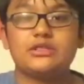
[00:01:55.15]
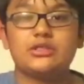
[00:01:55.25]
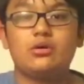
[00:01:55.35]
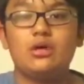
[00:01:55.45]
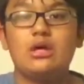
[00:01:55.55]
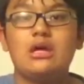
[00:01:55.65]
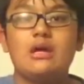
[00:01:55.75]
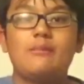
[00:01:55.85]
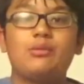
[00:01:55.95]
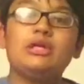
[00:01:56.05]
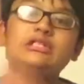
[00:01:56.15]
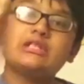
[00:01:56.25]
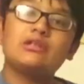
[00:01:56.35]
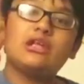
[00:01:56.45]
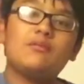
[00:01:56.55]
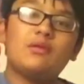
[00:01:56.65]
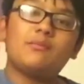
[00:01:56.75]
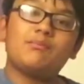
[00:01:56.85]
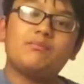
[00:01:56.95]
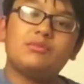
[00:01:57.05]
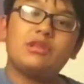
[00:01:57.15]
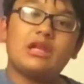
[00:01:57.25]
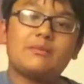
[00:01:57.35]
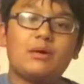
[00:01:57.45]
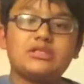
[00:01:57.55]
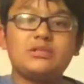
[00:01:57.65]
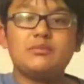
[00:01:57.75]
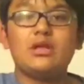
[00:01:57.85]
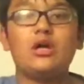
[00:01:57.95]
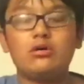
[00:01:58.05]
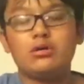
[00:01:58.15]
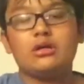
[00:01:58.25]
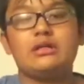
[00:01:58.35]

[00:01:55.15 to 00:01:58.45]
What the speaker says: So please leave the like button below.